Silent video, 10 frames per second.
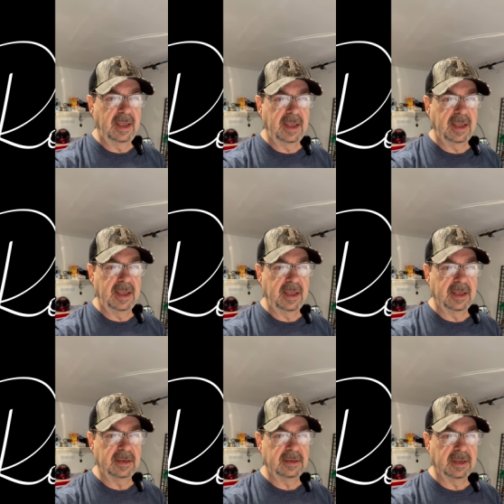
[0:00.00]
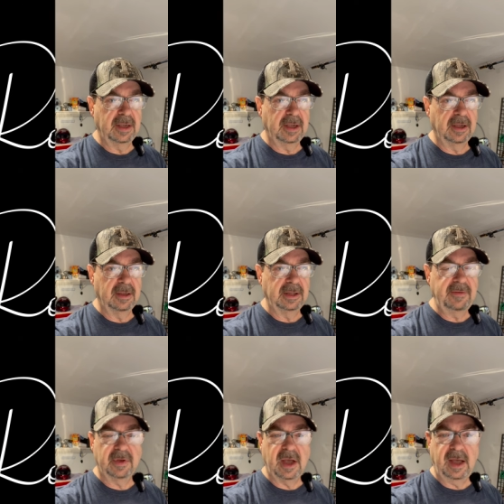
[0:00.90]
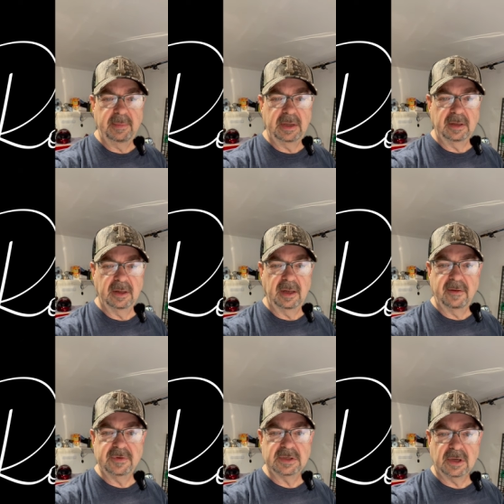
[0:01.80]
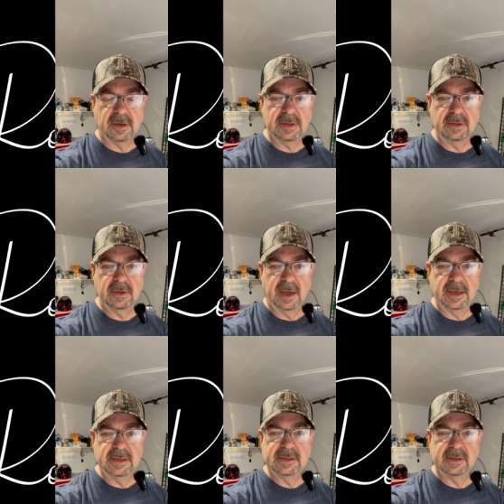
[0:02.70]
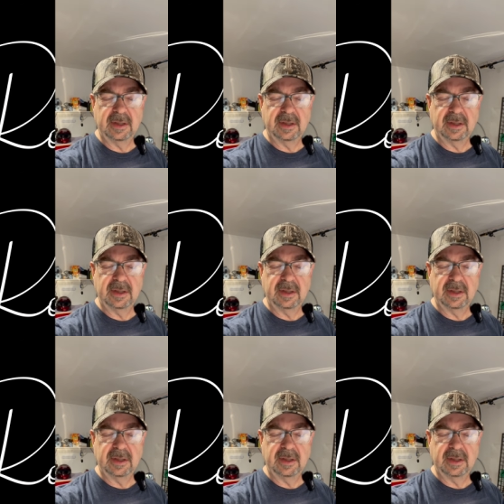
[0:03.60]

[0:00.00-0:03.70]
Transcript: And uh, leave a comment. Love to talk to you guys.